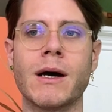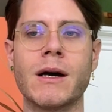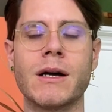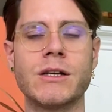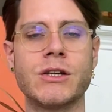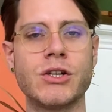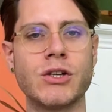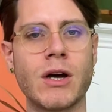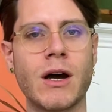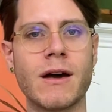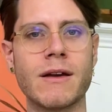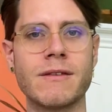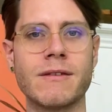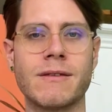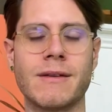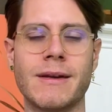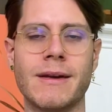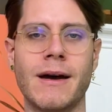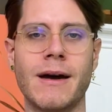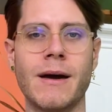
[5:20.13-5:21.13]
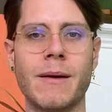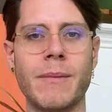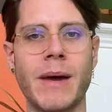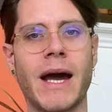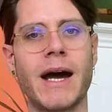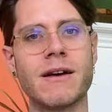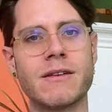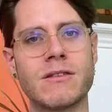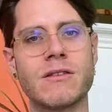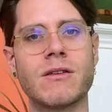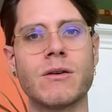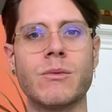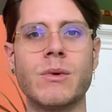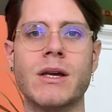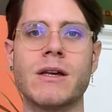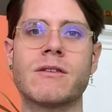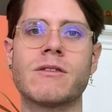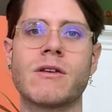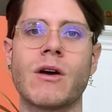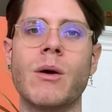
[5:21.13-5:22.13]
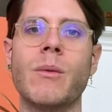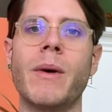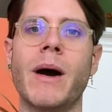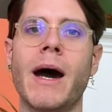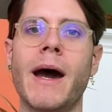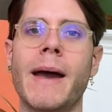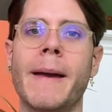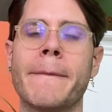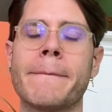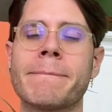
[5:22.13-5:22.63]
adjust as the weeks go by.